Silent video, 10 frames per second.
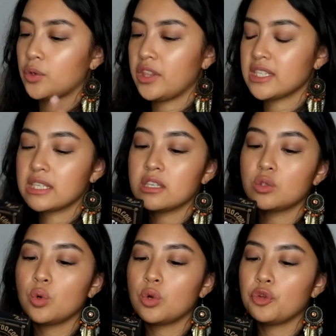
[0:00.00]
So, this
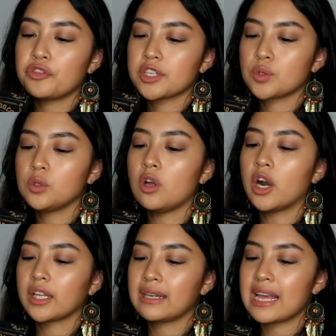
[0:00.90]
is the Too Cool for
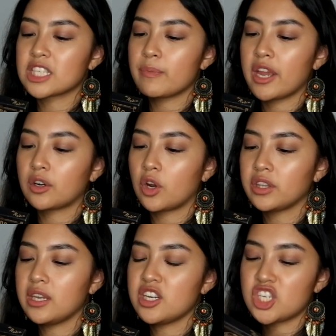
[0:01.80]
School Art Class by
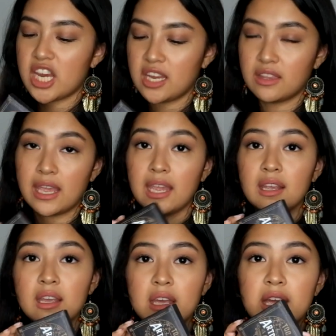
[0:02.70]
Rodin
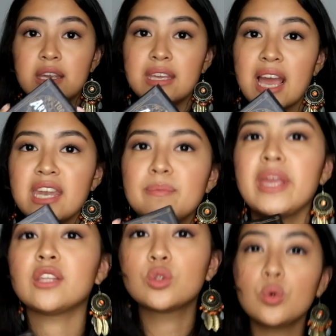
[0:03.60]
Shading.
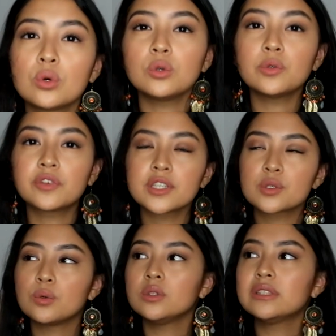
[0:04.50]
Yan, may Too Cool
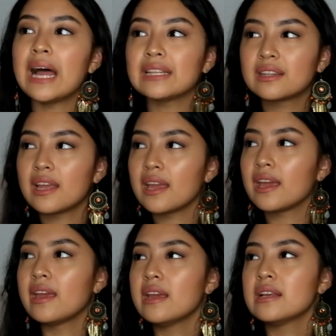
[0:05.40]
for School
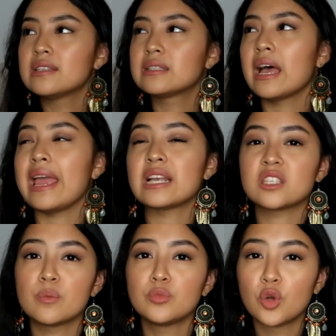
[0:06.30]
dati sa
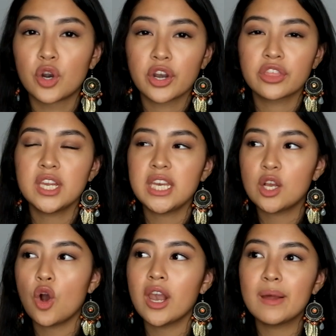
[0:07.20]
SM North.
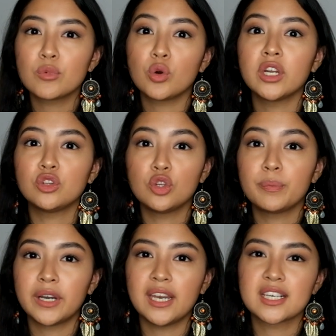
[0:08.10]
Hindi ko alam kung
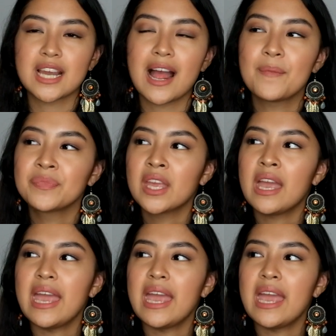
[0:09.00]
nandun pa rin siya.